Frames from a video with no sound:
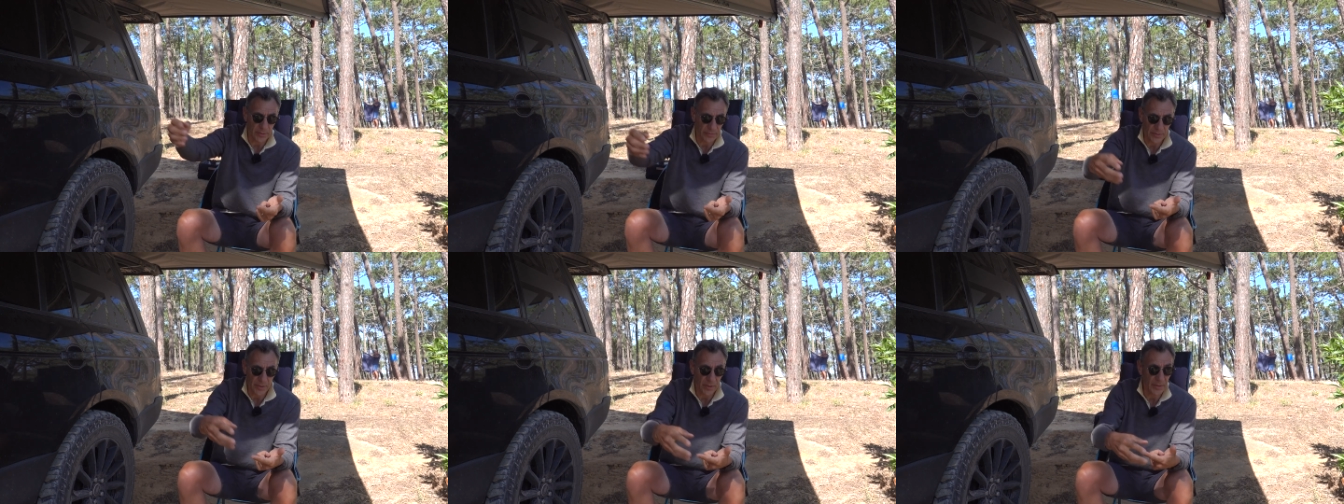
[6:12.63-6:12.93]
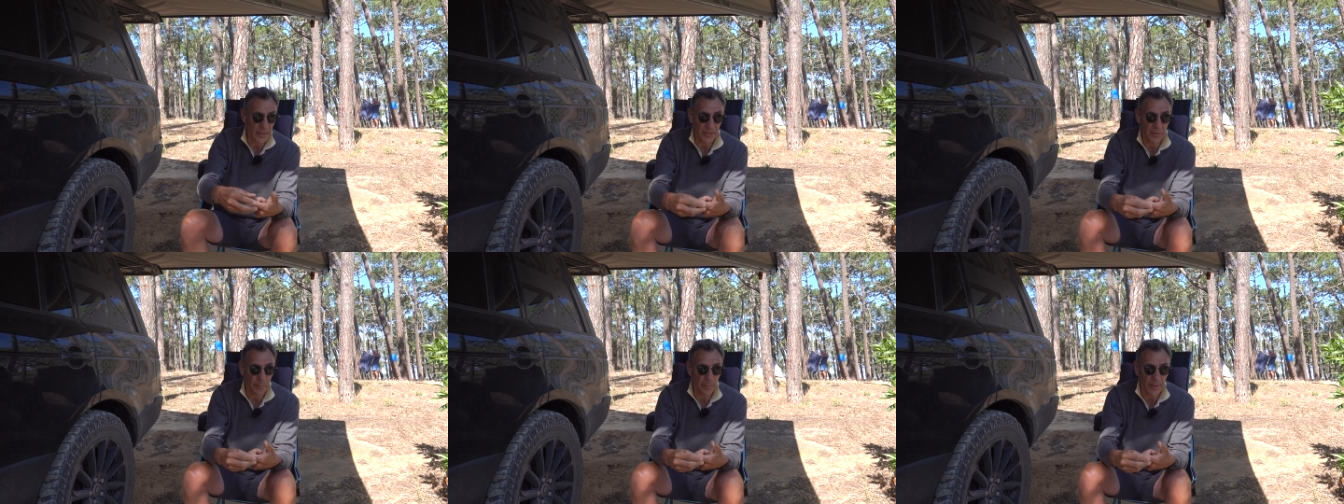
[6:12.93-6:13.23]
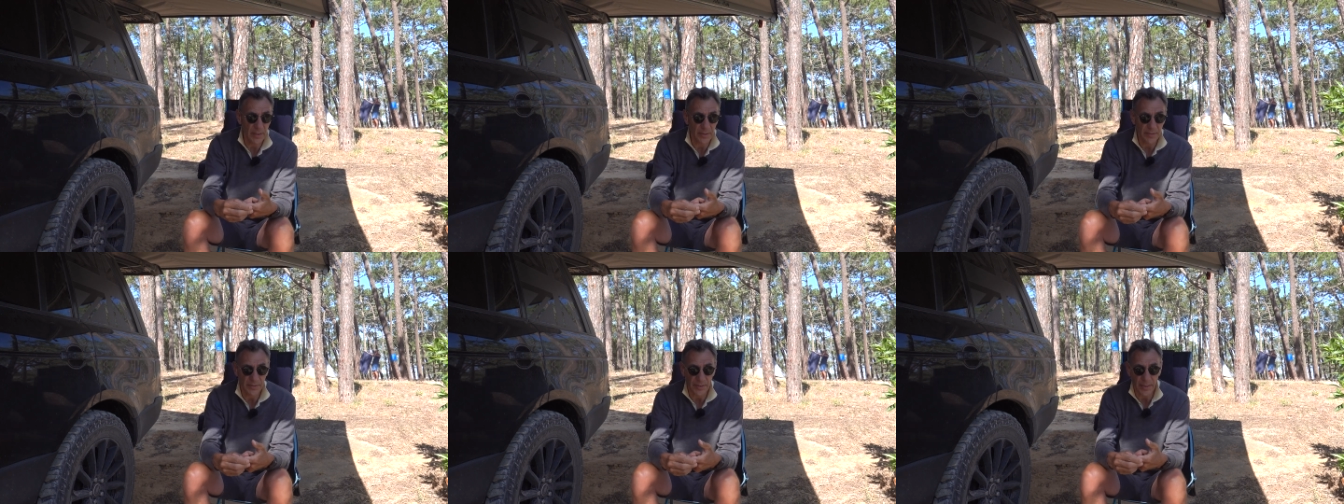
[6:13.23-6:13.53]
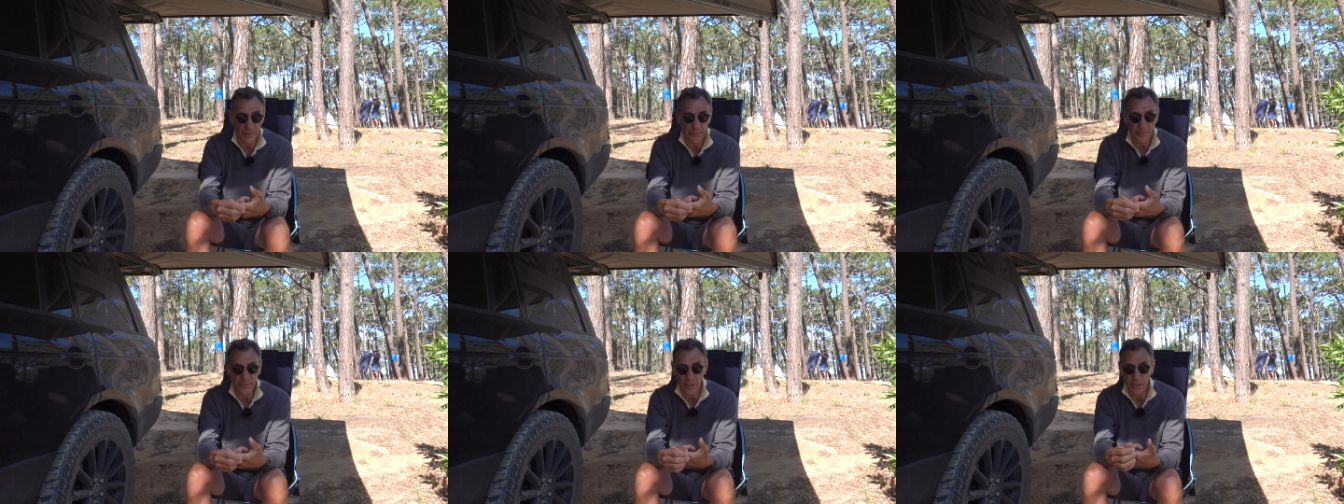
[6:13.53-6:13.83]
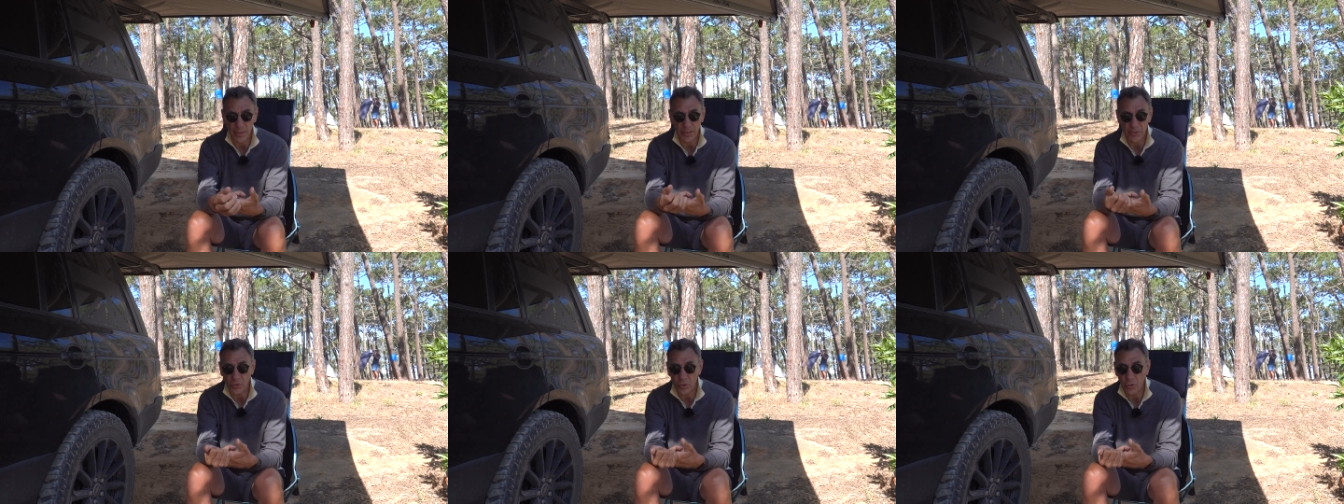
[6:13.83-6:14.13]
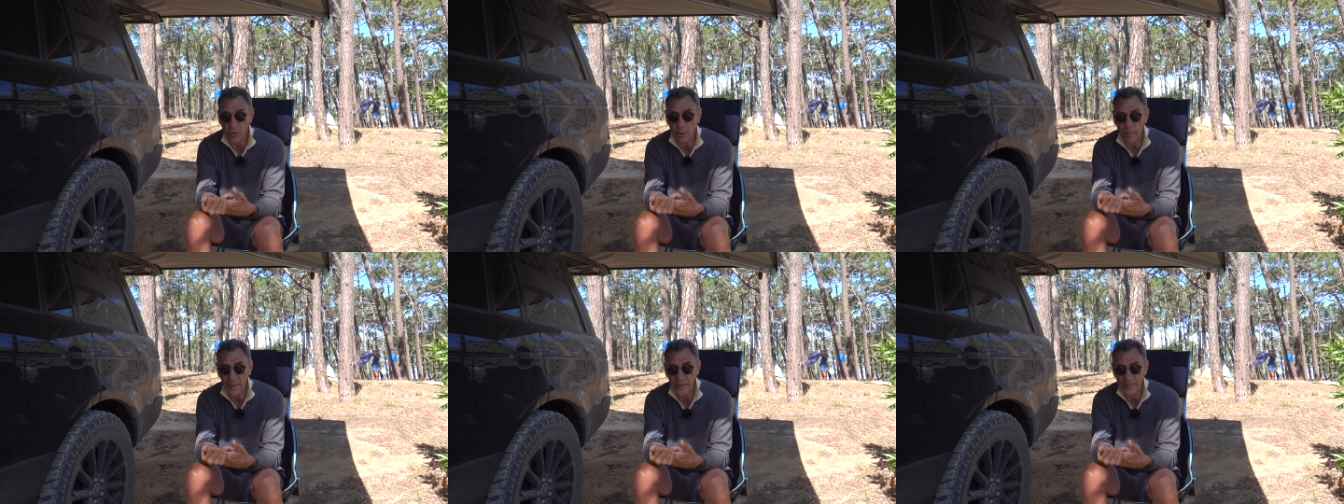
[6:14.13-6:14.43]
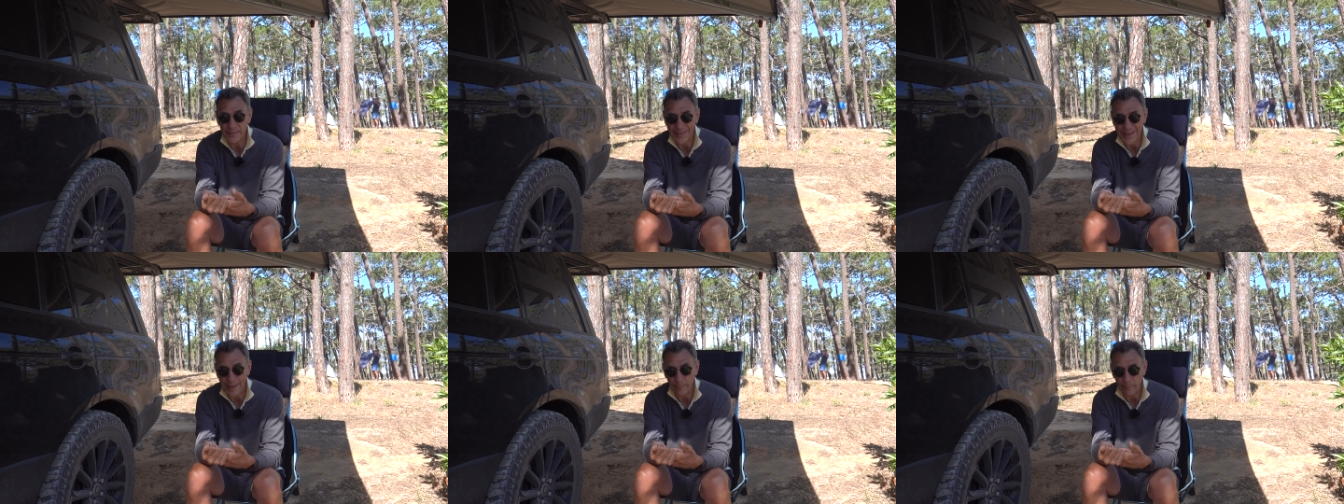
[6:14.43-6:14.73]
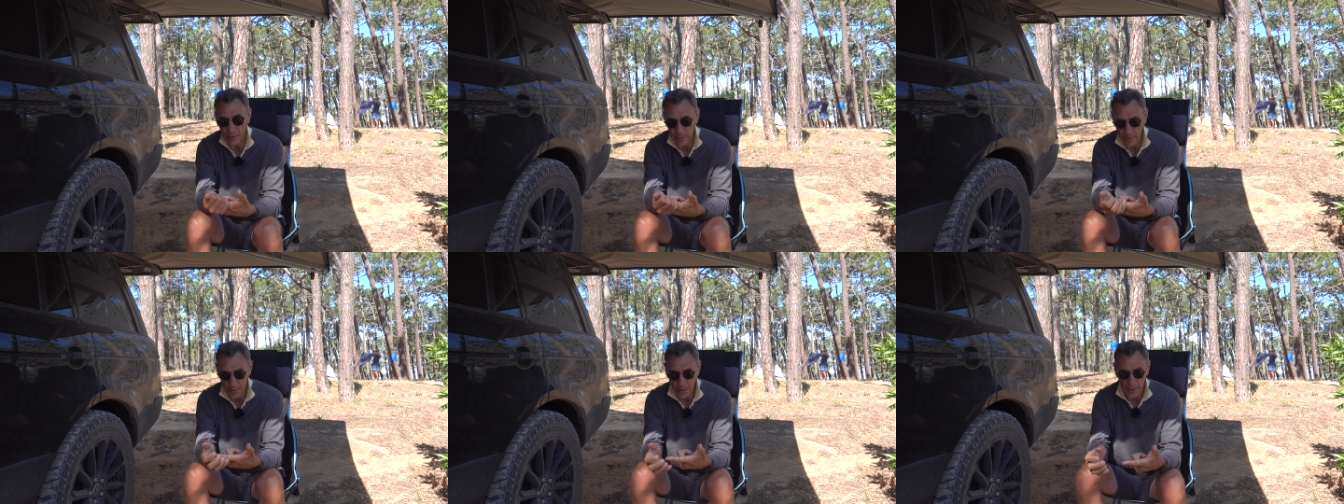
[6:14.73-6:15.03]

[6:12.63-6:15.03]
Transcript: So that's the biggest downside. It's not a base camp.